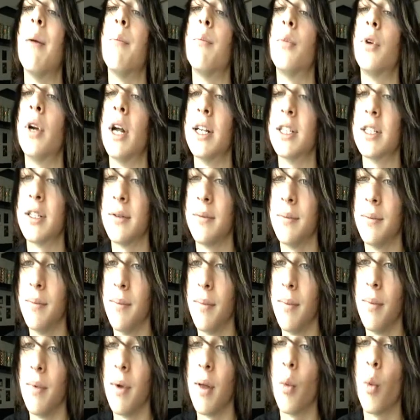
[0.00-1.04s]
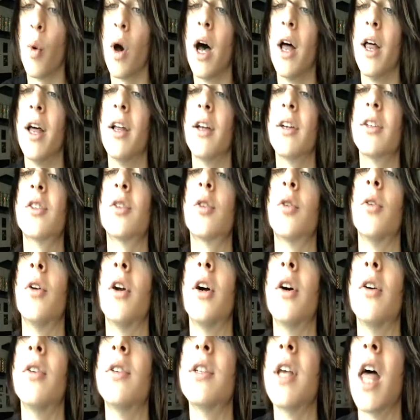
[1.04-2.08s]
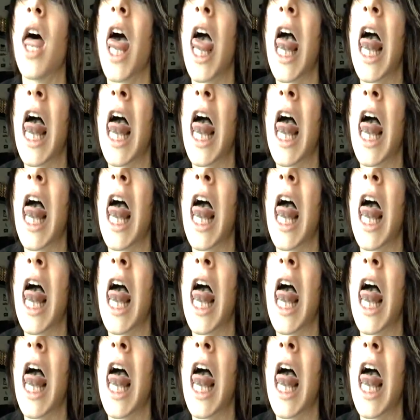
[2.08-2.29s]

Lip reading: pressed, wow, that looks gross.